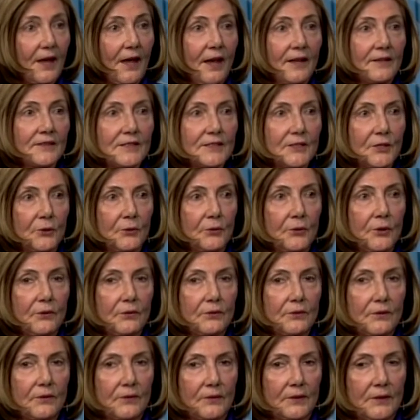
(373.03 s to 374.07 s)
And so
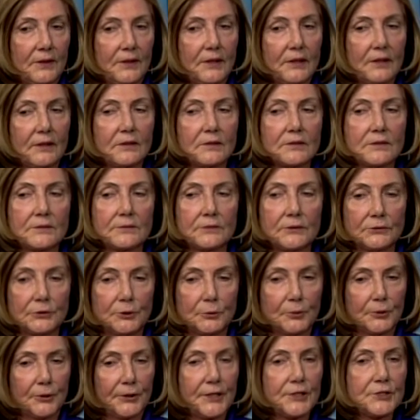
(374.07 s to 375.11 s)
the
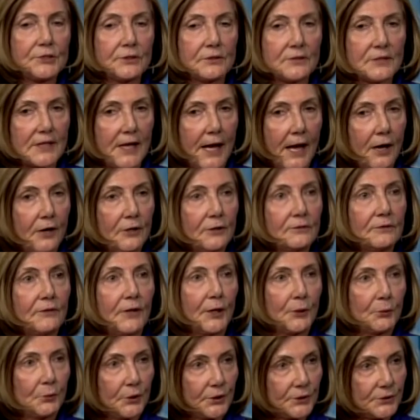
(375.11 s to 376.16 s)
deliberations out of
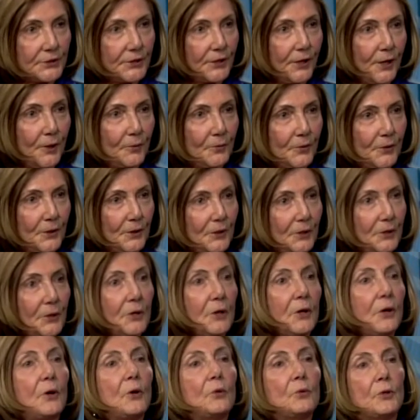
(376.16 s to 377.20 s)
our workshop
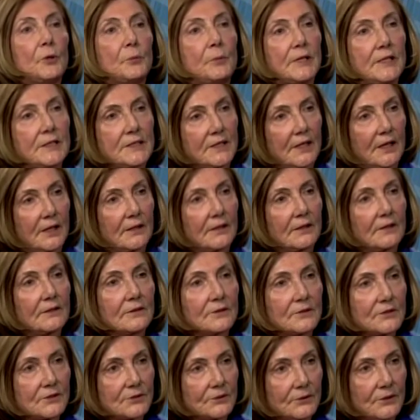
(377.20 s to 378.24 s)
will be
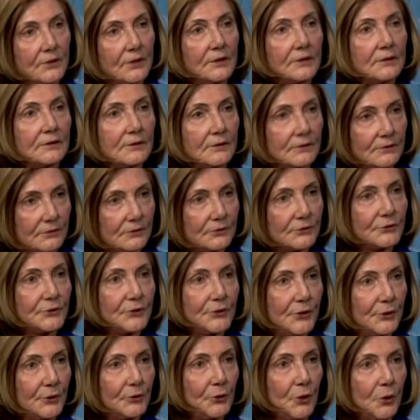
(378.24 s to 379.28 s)
taken to
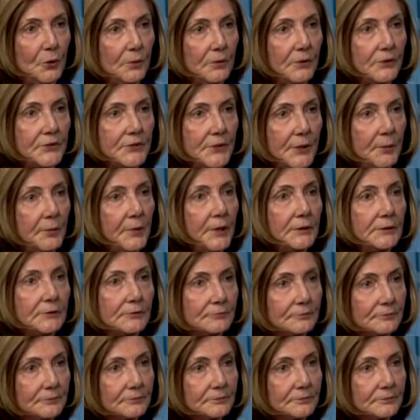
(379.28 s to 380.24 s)
the global summit.